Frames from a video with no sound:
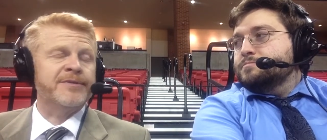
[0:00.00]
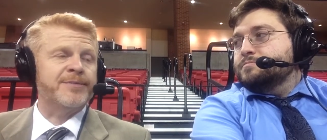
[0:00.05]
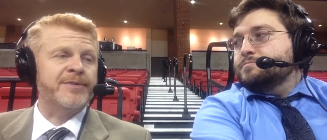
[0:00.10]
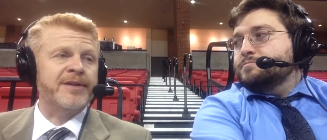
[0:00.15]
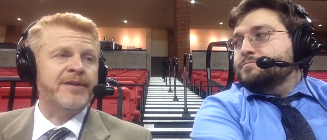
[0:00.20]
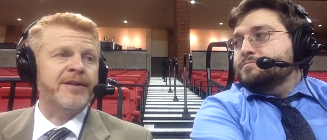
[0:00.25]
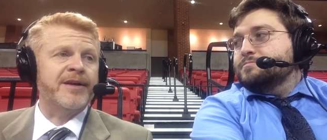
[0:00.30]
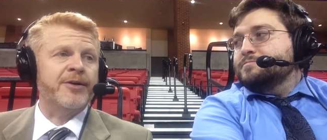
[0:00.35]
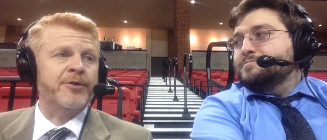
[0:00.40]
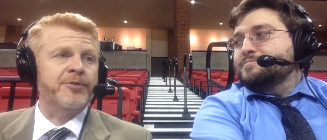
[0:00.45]
Speaker 1: I
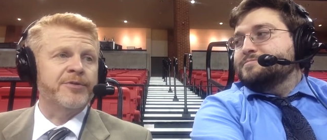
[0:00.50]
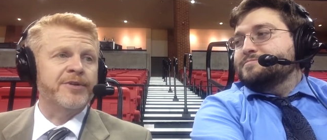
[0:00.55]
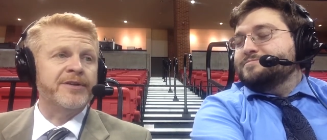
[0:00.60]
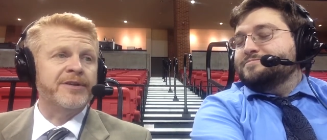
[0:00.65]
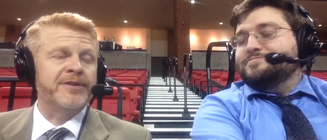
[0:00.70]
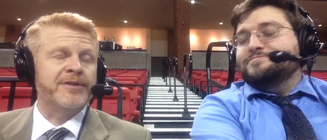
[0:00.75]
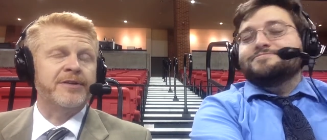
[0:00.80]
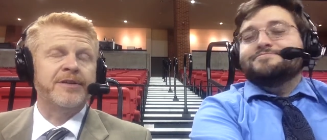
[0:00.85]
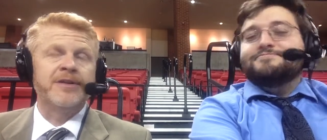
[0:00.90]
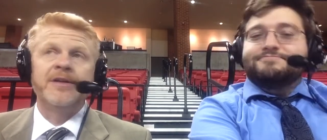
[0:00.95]
mean the whole
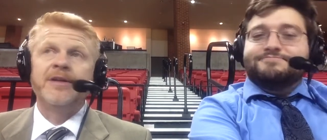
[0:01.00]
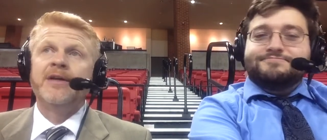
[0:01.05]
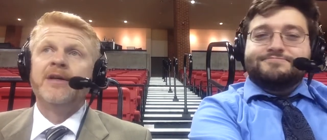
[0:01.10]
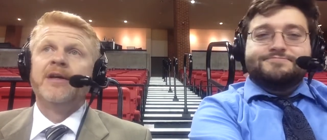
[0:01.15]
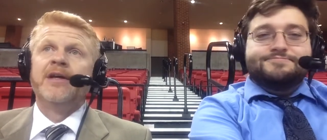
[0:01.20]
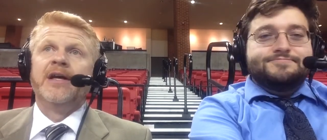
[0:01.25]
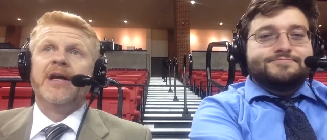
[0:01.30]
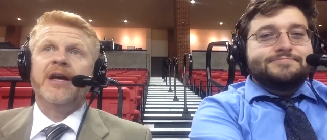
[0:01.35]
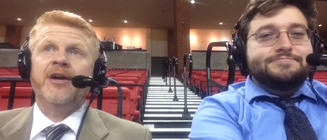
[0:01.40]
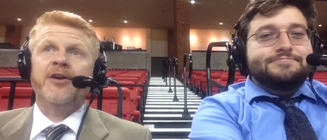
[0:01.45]
deal
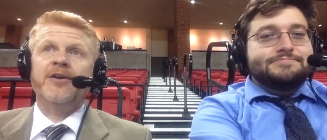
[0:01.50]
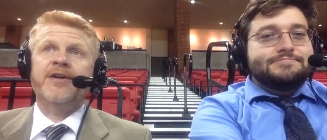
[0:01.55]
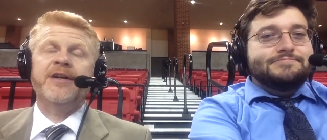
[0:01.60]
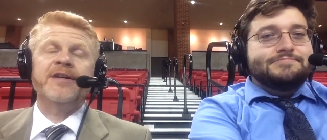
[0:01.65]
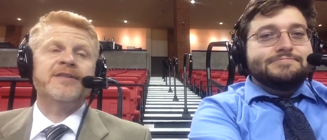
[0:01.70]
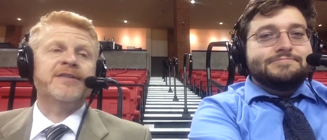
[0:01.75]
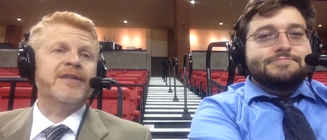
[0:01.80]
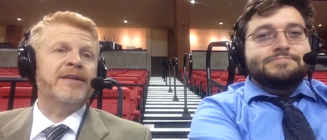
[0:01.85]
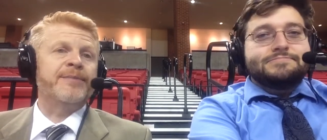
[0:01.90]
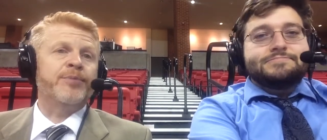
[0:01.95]
and our
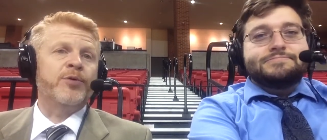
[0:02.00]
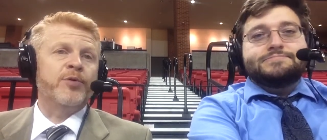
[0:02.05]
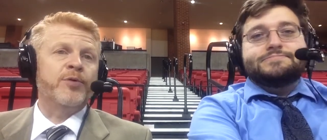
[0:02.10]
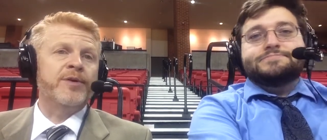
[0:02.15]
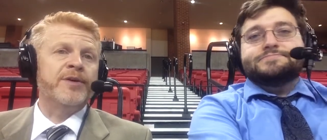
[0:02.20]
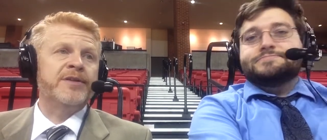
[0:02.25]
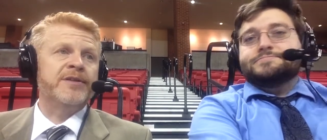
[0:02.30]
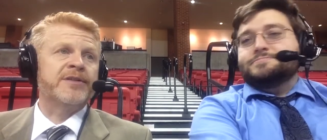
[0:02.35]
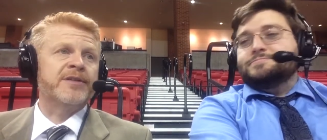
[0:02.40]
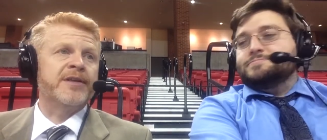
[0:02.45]
kids stayed
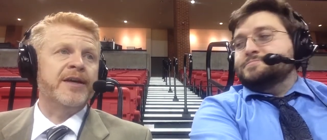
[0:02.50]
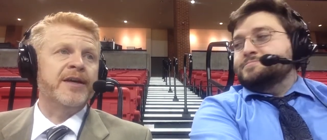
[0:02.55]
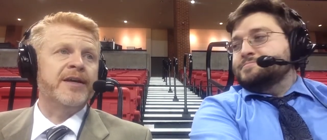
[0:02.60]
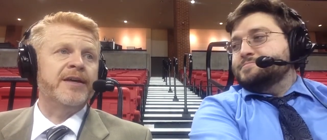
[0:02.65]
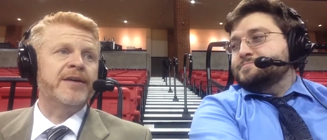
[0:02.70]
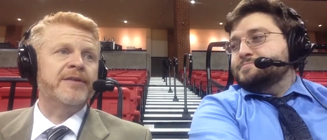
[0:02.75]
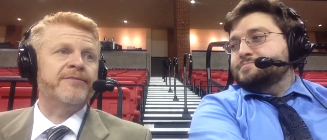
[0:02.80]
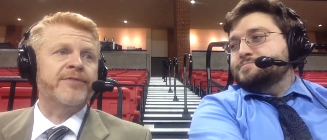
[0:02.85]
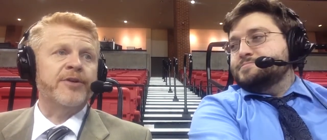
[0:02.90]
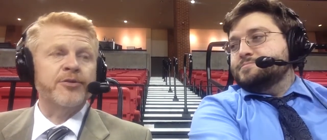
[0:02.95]
poised
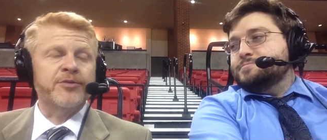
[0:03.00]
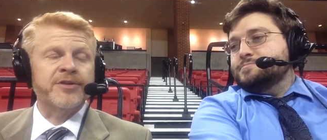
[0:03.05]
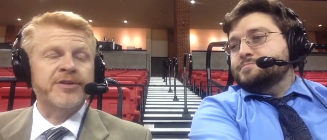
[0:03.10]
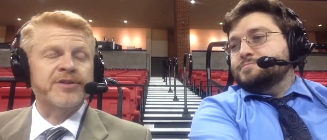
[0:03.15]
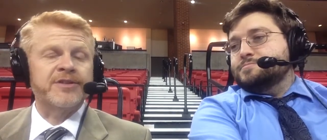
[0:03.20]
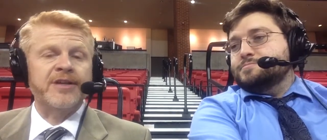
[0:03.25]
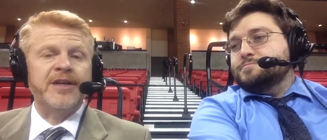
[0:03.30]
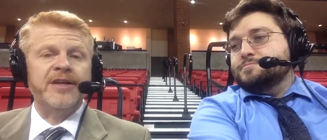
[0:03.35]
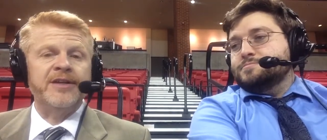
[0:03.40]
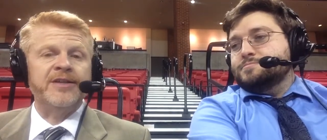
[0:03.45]
and
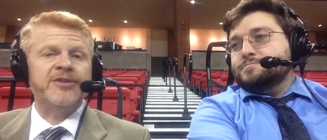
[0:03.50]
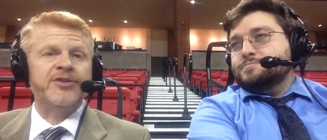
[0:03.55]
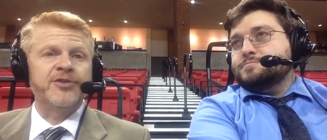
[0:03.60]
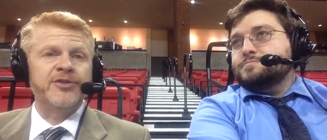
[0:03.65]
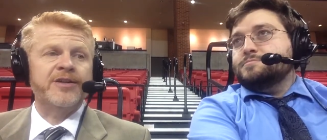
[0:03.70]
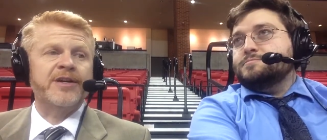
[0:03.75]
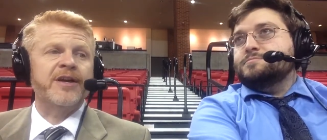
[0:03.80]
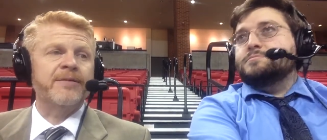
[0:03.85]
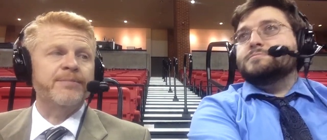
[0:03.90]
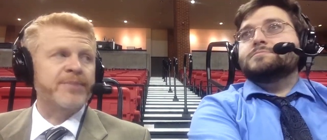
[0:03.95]
focused and
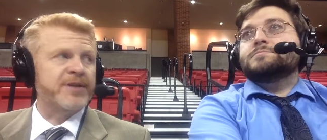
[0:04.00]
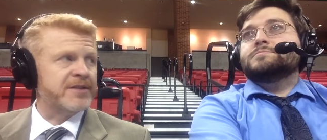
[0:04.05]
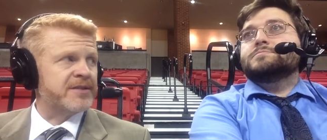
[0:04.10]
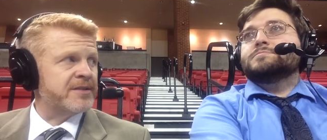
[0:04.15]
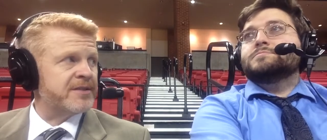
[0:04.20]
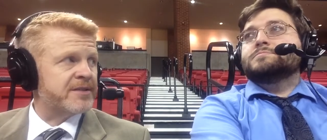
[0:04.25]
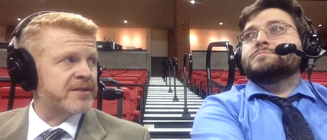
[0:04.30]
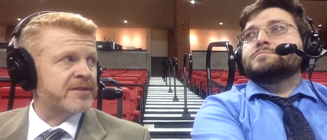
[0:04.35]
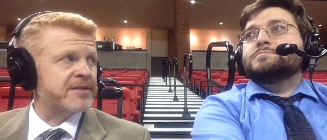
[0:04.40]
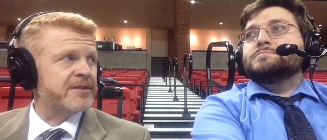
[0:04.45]
took care of
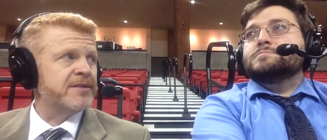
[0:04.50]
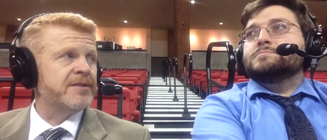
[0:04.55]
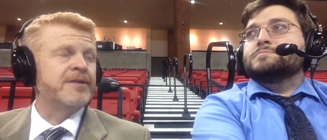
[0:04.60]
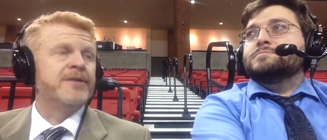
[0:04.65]
business